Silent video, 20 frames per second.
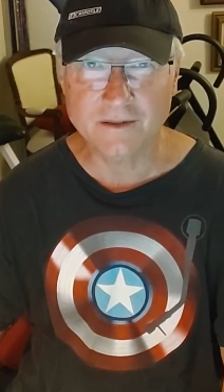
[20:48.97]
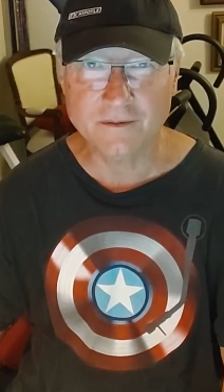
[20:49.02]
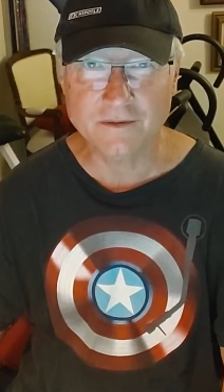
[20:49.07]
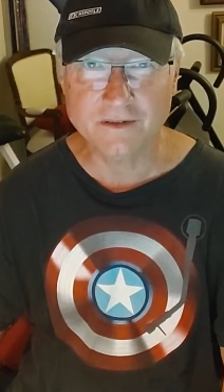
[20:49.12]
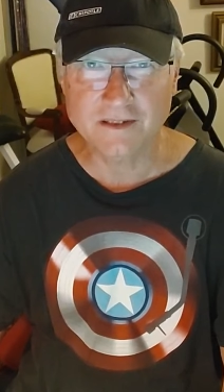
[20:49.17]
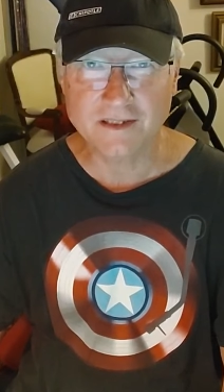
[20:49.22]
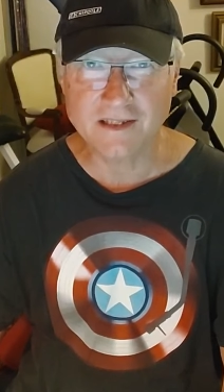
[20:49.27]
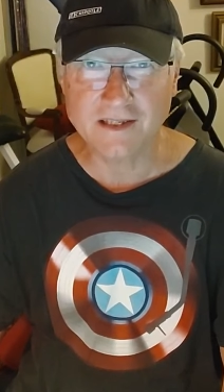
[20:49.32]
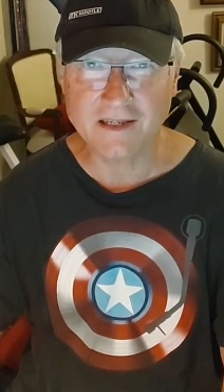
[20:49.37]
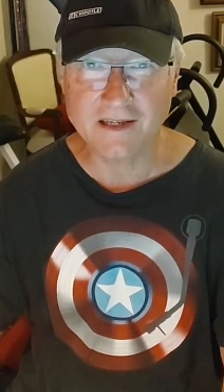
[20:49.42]

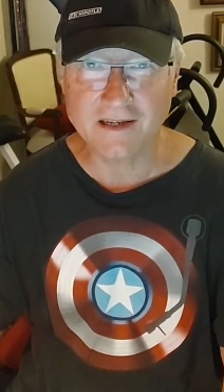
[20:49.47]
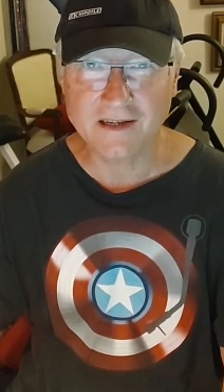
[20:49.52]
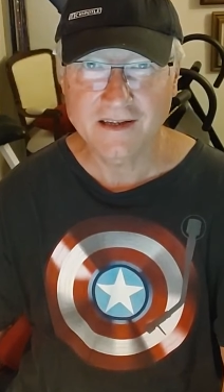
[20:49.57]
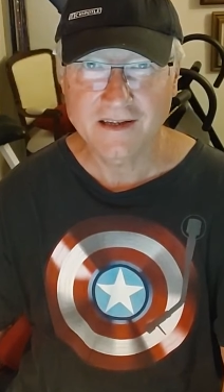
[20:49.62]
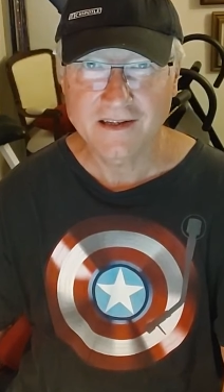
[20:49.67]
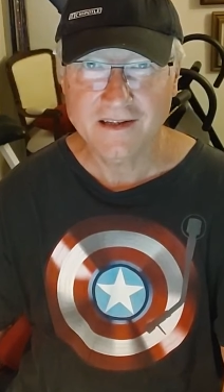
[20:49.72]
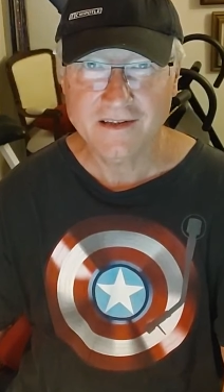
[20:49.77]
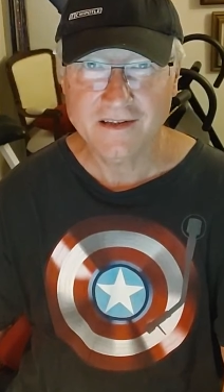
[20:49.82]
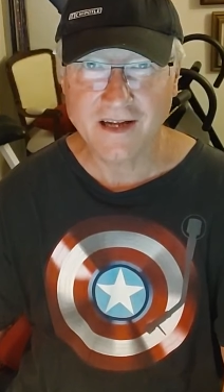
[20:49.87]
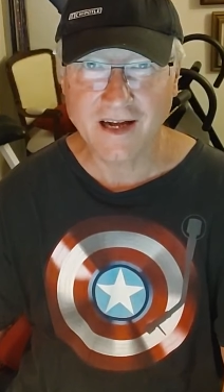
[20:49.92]
critique,
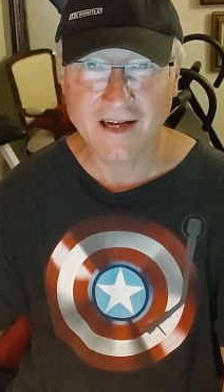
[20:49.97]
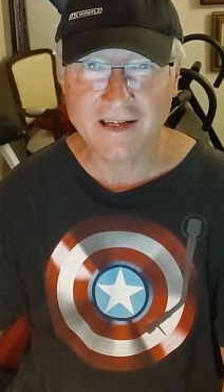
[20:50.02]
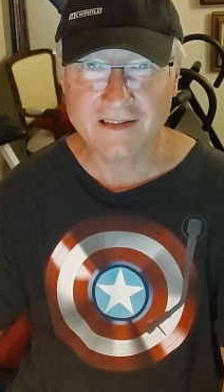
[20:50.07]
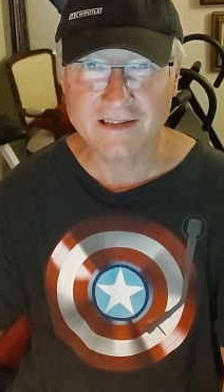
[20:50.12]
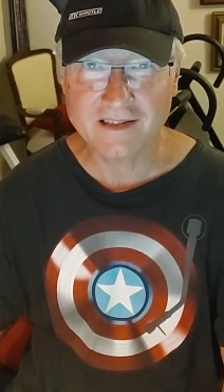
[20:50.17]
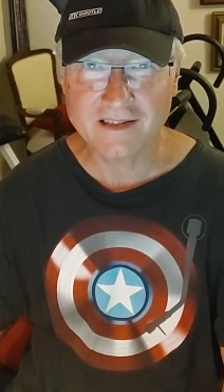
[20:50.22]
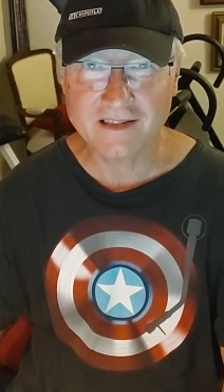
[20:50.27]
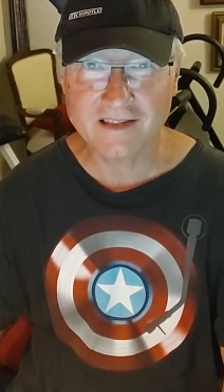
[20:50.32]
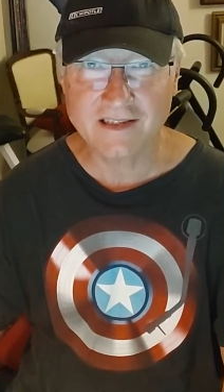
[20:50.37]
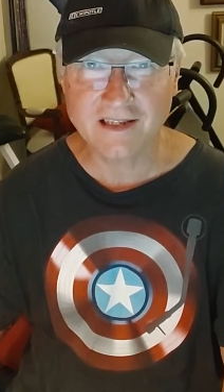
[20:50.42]

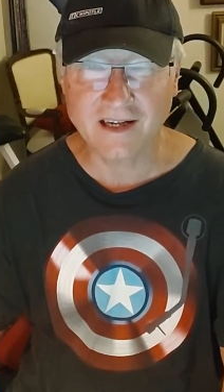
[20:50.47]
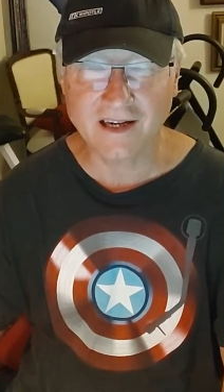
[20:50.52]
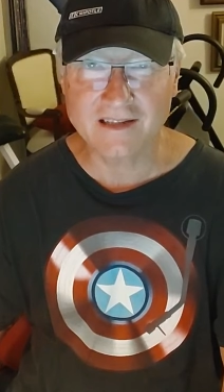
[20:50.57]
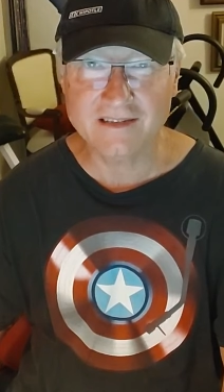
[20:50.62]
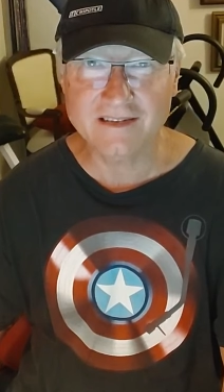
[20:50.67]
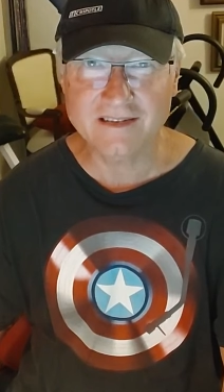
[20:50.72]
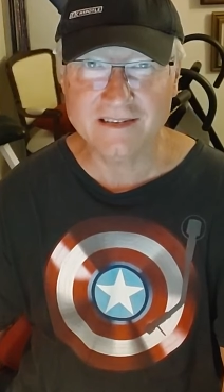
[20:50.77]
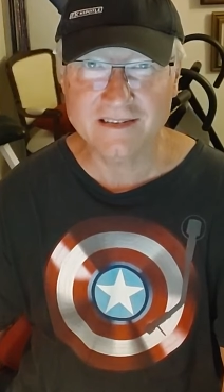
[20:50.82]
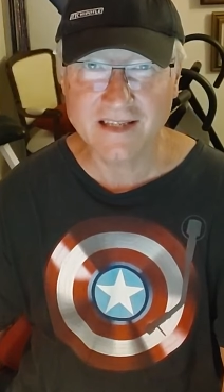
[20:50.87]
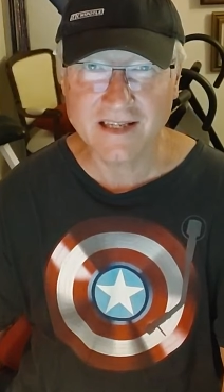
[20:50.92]
not
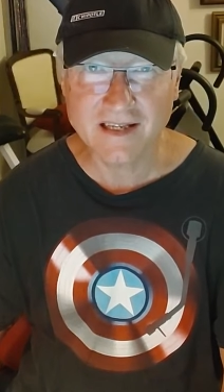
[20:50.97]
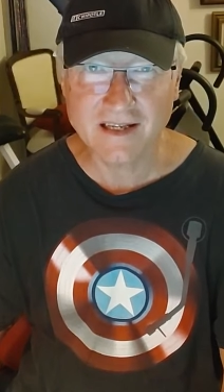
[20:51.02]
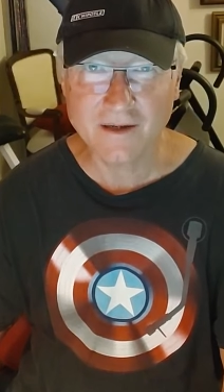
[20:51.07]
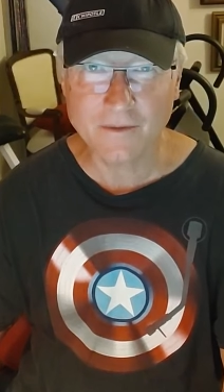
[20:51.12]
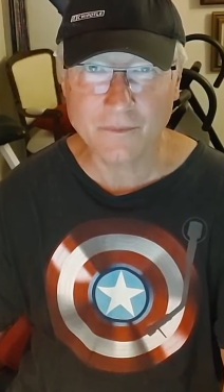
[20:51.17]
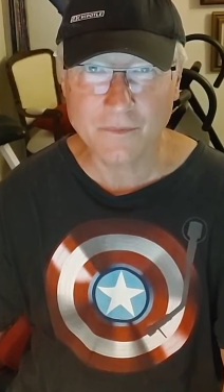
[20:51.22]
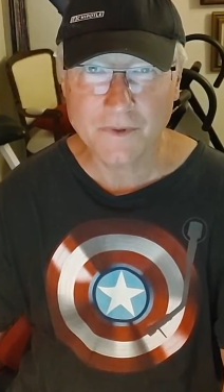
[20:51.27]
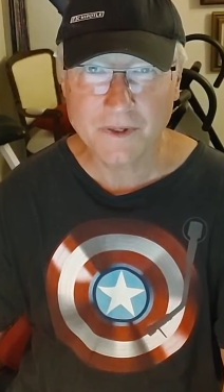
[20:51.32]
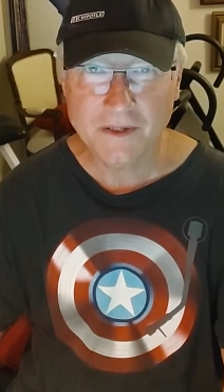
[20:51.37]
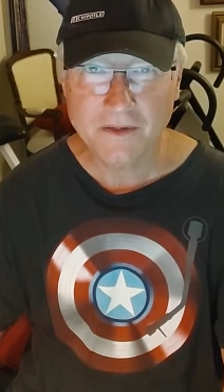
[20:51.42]

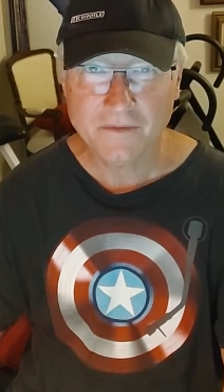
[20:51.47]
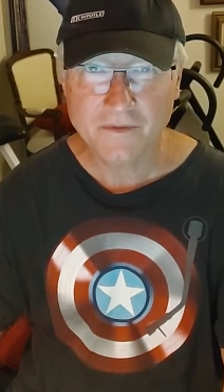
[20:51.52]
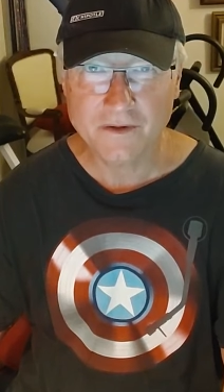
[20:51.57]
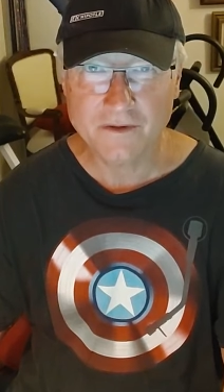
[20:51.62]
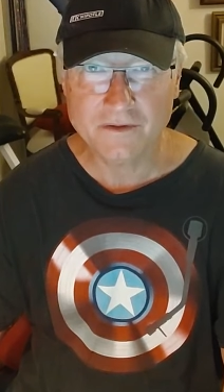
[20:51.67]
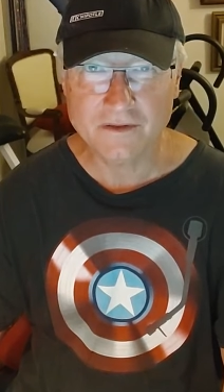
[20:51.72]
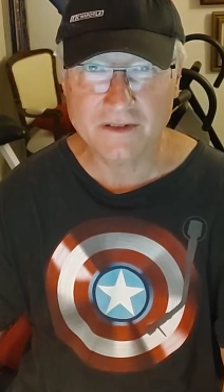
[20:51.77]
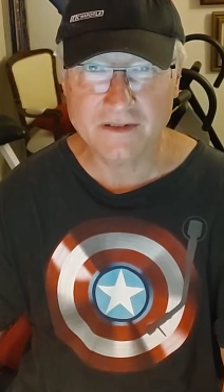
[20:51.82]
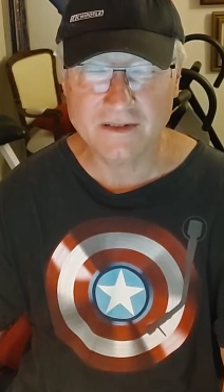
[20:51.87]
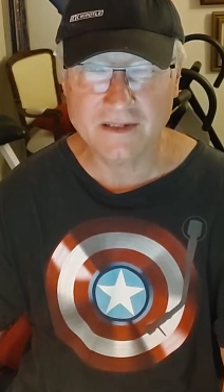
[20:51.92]
condemn.
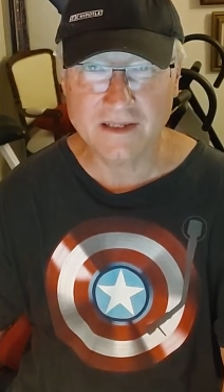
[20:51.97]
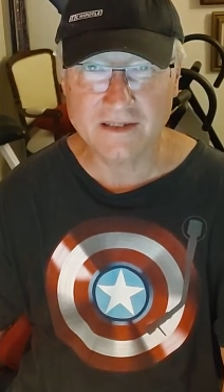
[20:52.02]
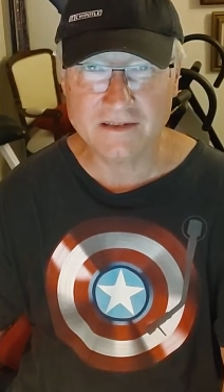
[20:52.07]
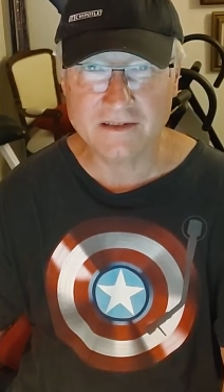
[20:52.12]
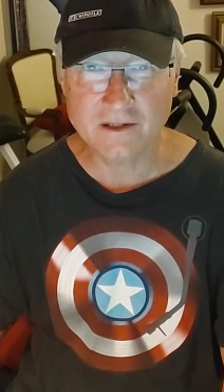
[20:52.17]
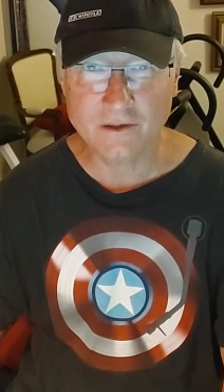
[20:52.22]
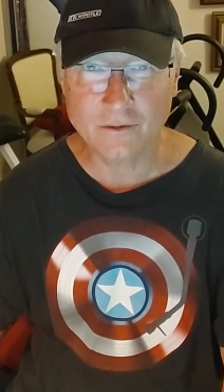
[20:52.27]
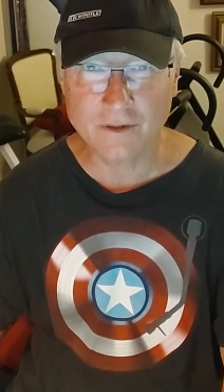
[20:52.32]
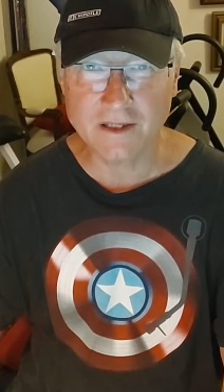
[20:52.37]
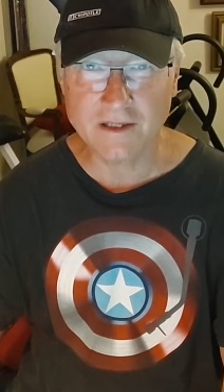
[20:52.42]
There's a,
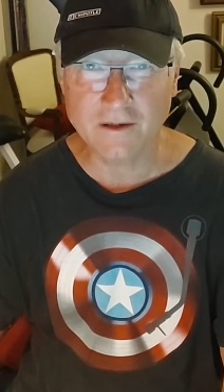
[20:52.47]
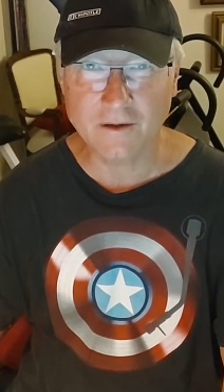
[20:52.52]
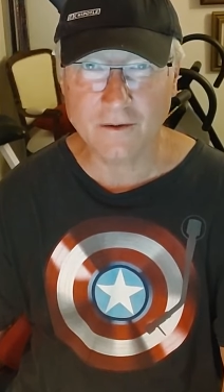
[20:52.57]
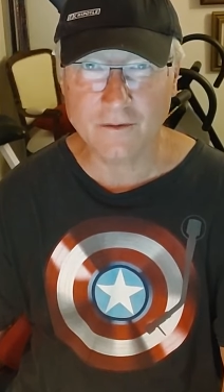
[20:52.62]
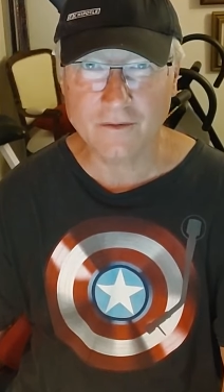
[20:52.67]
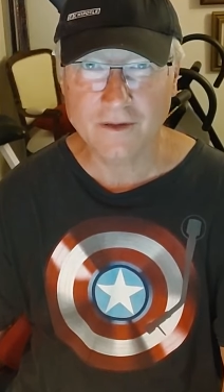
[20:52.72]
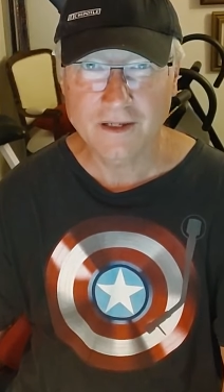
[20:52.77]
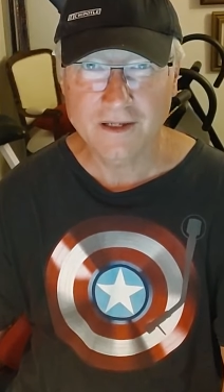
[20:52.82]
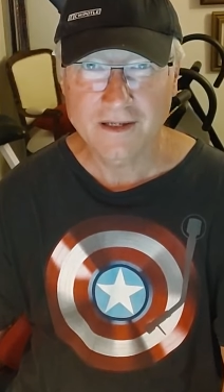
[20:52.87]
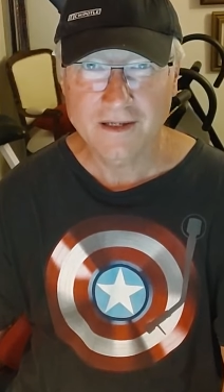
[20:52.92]
it's
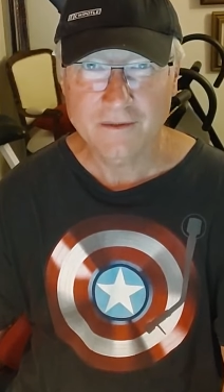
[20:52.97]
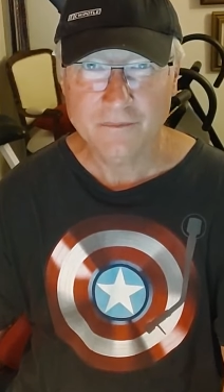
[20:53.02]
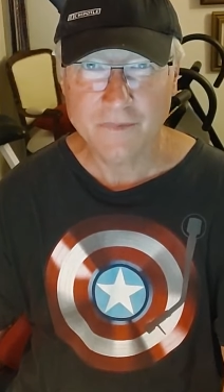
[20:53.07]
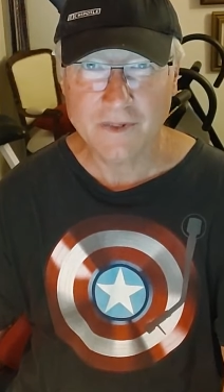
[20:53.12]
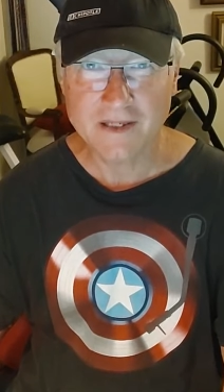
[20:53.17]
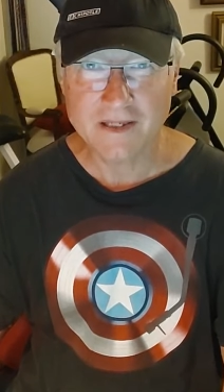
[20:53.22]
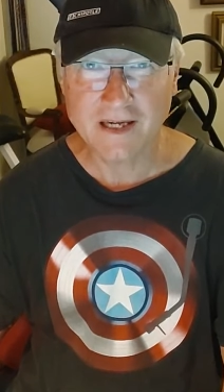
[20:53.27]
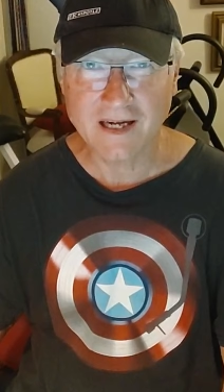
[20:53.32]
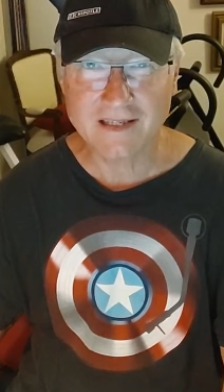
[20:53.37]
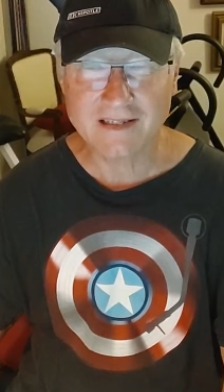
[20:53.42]
crino,
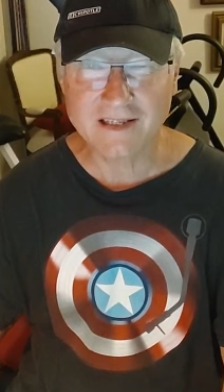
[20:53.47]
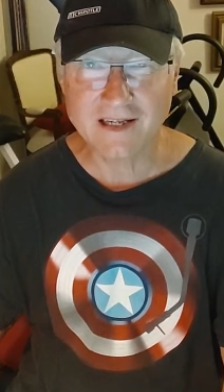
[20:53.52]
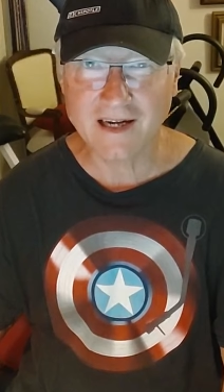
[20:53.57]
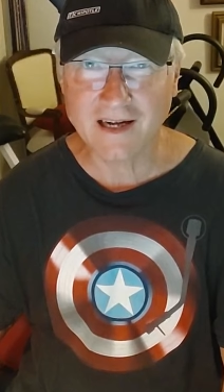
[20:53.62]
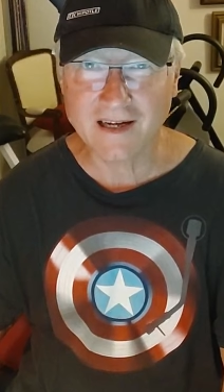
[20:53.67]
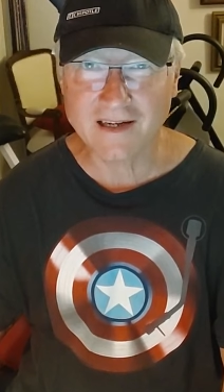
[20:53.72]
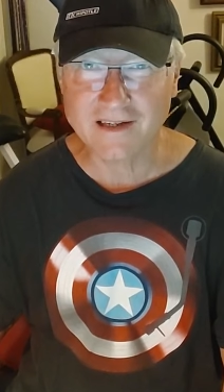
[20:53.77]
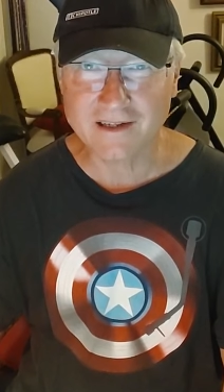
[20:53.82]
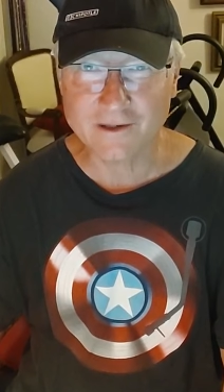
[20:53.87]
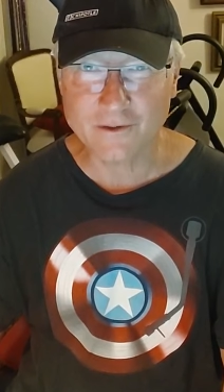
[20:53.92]
but not
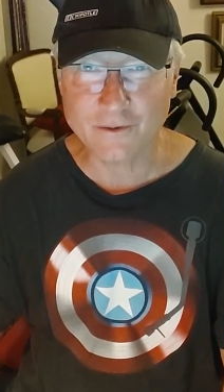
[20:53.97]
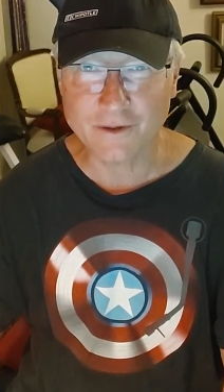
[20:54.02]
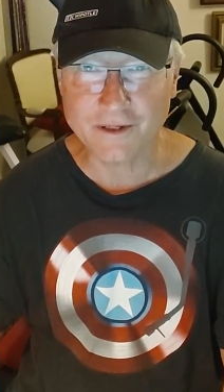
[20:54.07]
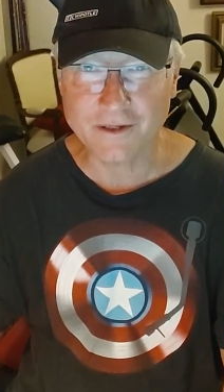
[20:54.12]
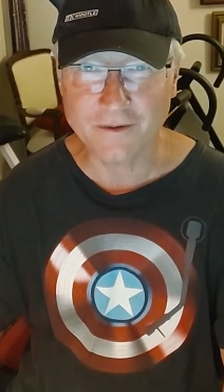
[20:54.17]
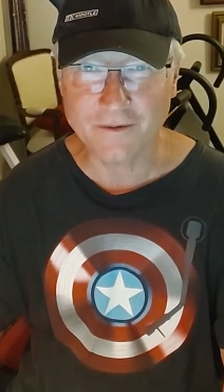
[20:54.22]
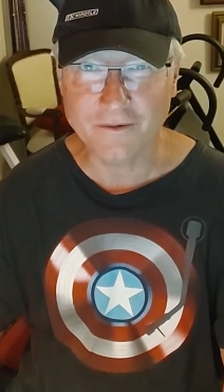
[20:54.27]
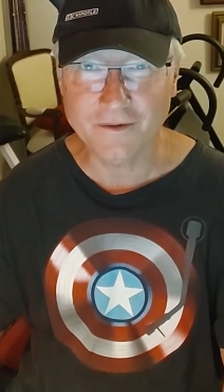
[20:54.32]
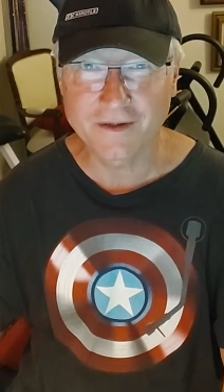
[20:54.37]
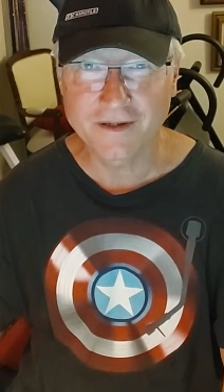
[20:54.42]

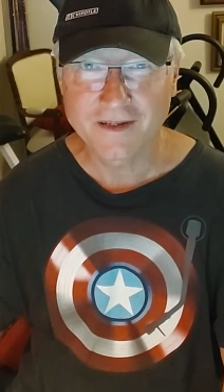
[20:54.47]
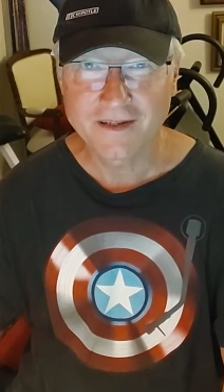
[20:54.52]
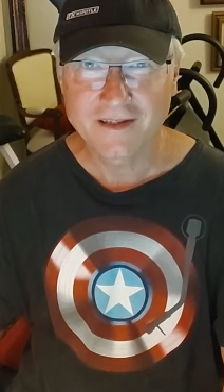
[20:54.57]
catacrino.